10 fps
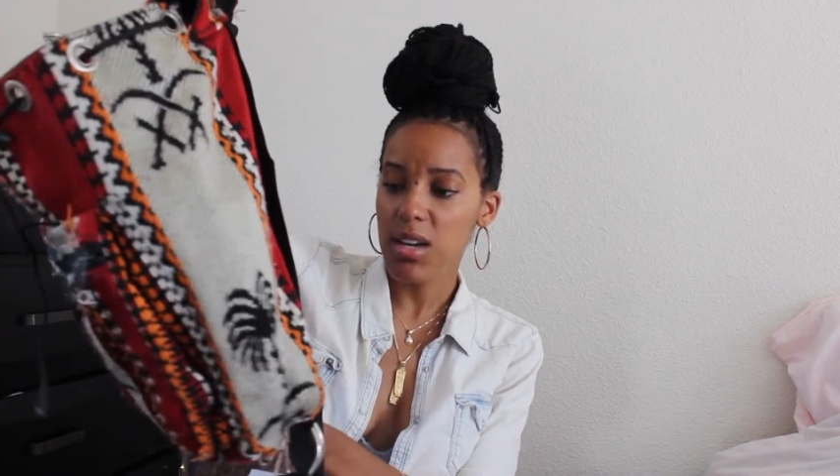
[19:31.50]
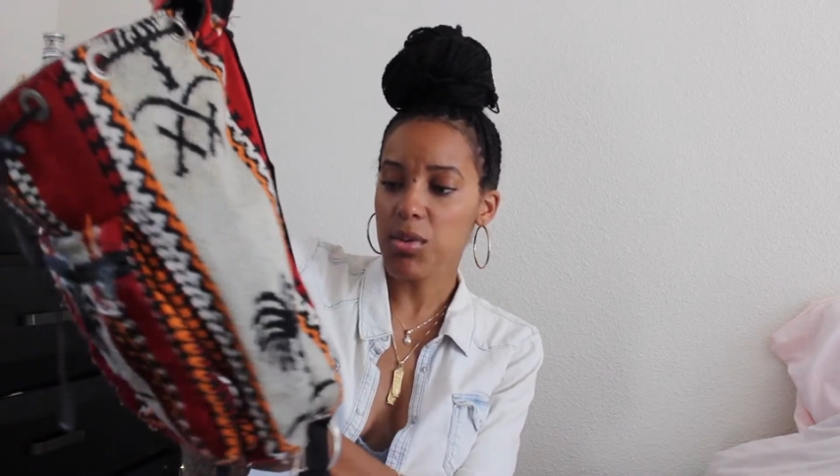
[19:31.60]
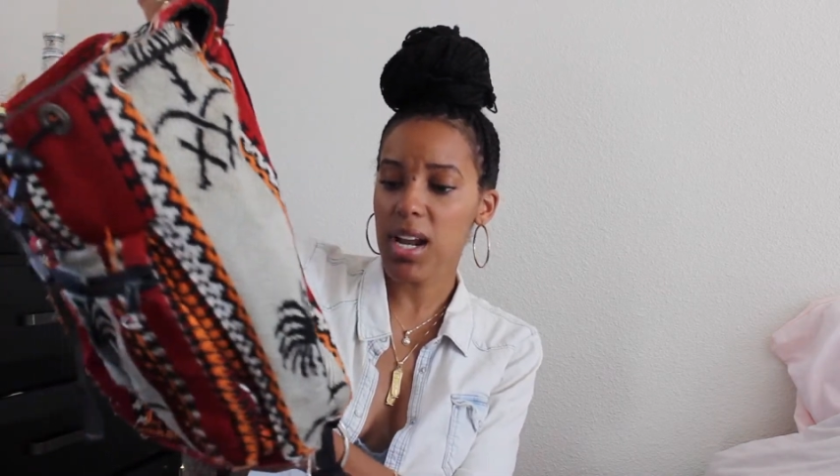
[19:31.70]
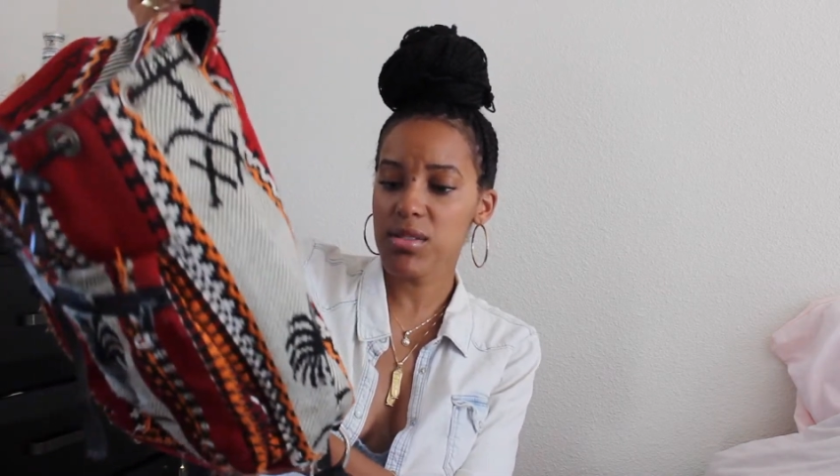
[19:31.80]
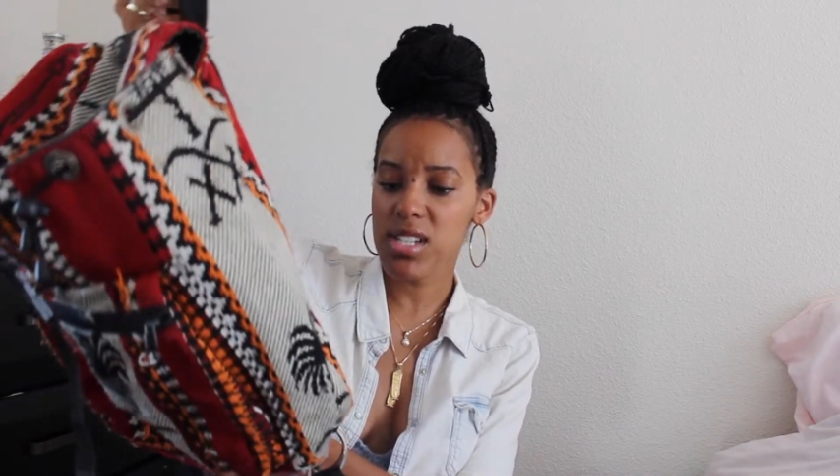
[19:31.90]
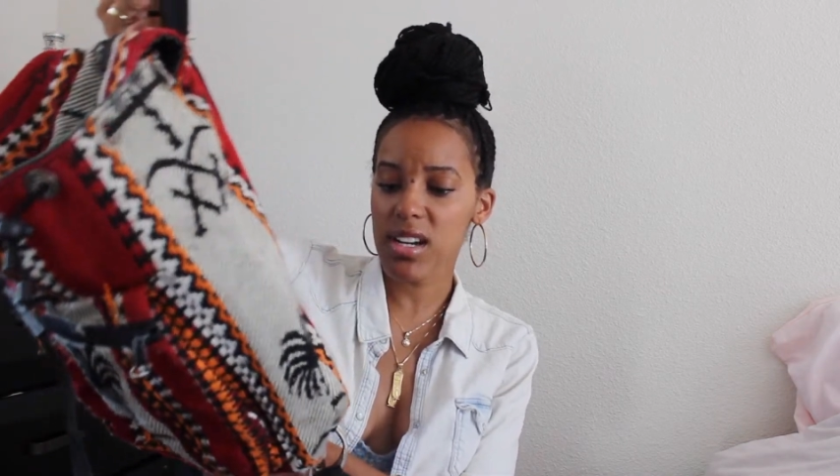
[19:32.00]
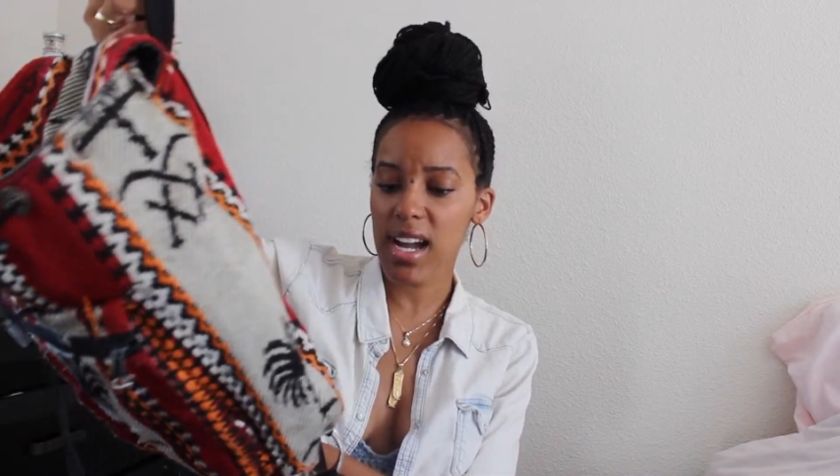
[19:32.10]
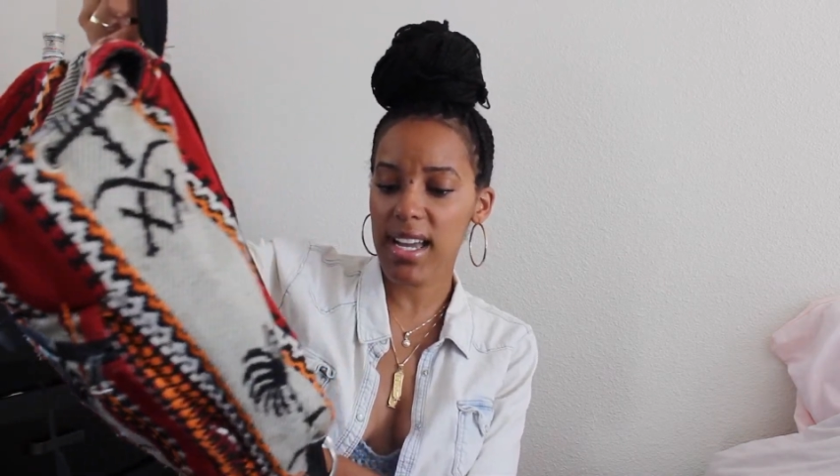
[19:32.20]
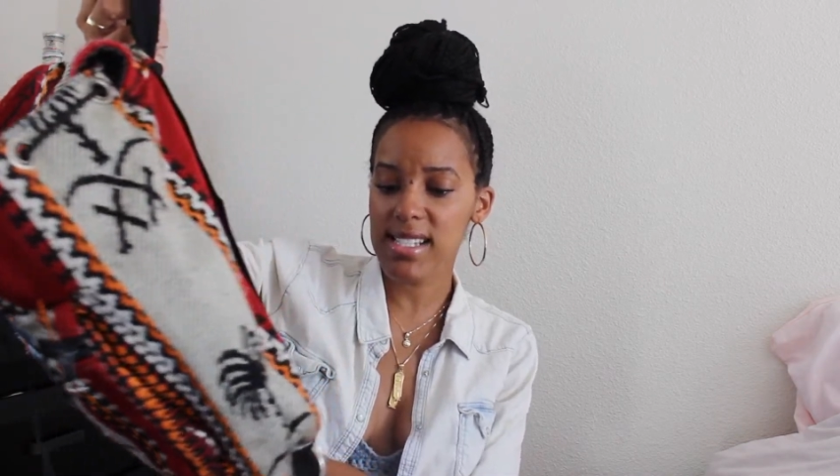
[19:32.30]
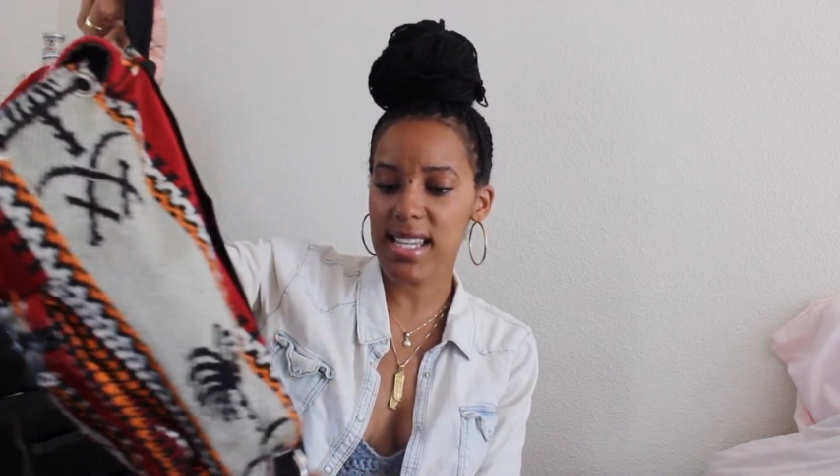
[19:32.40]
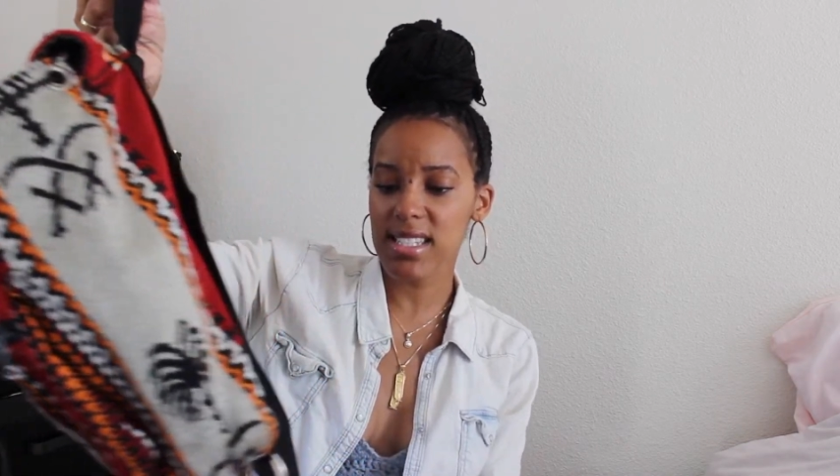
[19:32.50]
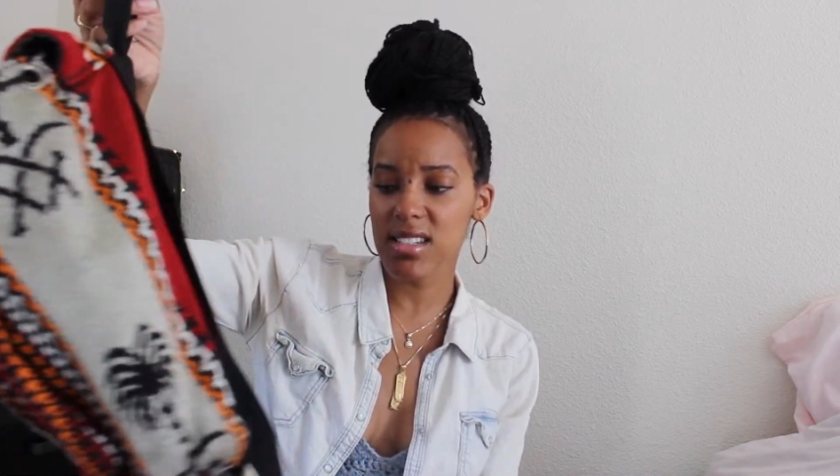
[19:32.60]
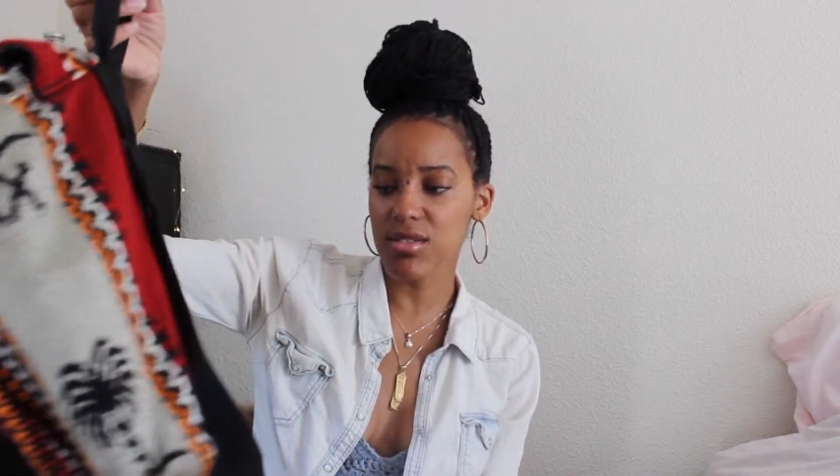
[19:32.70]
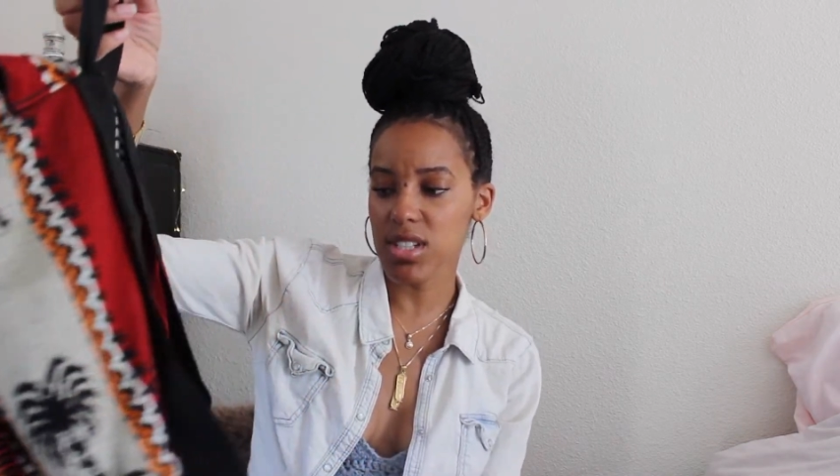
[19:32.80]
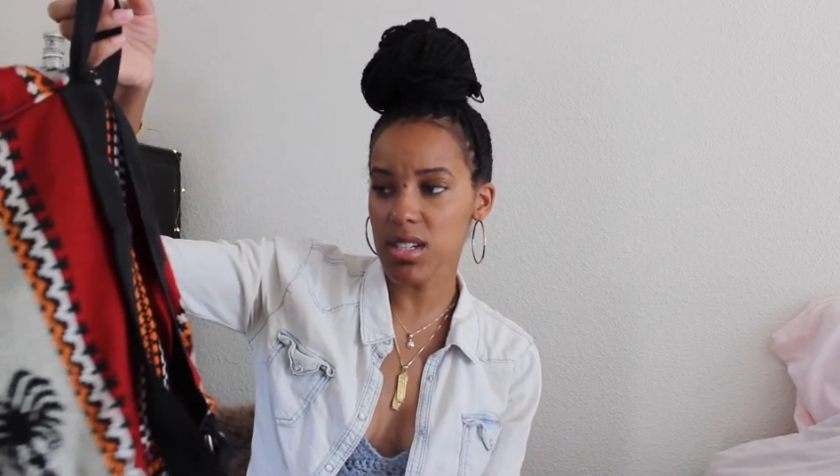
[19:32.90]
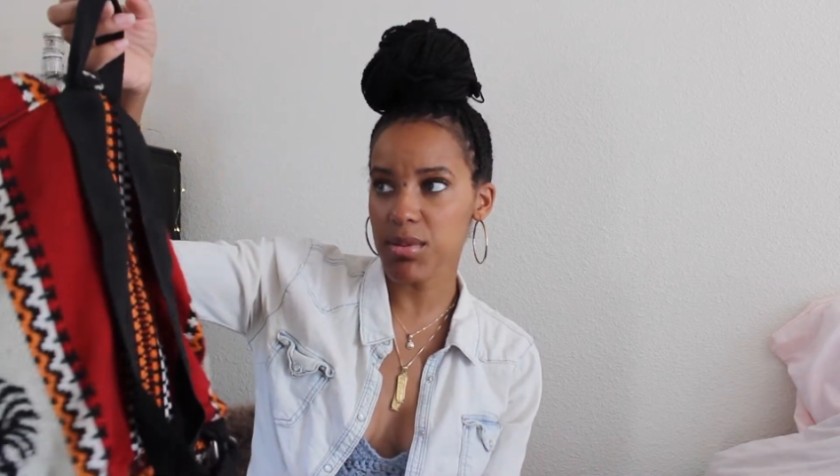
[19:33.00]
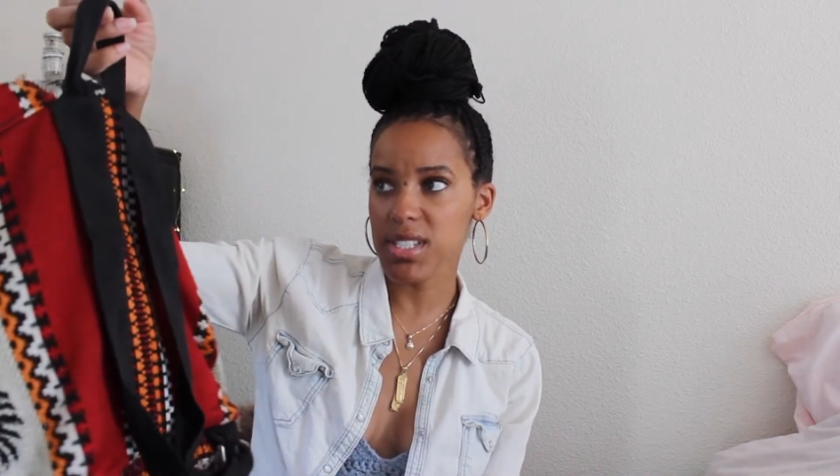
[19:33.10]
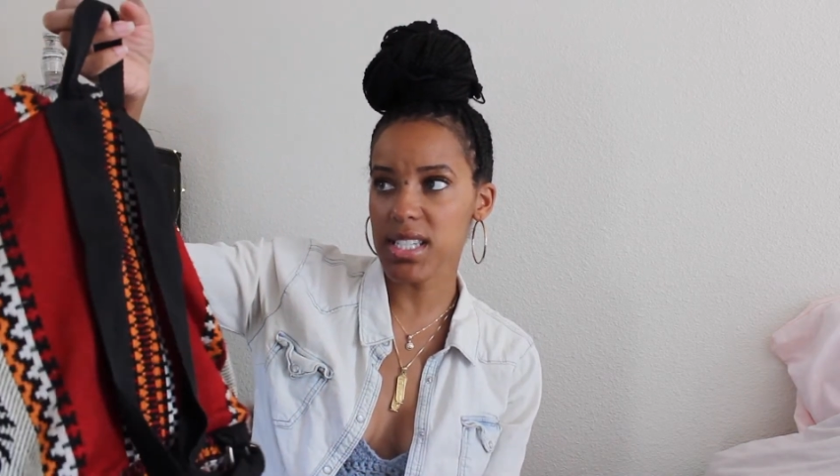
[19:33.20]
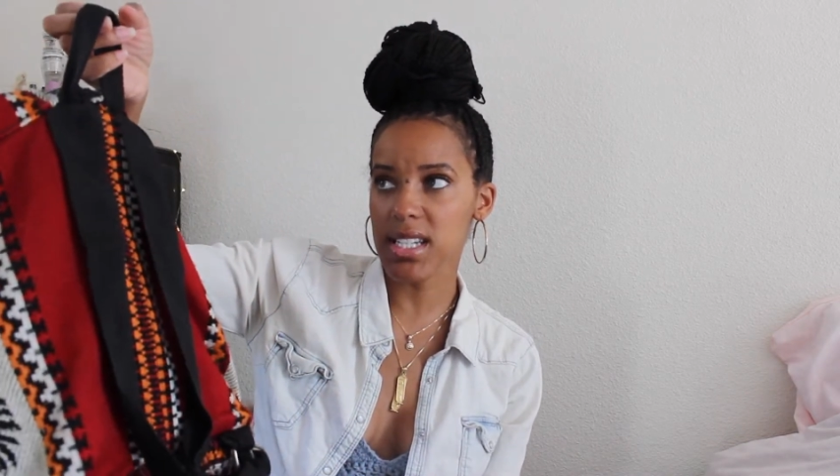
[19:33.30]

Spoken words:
When I was younger, I guess I didn't really appreciate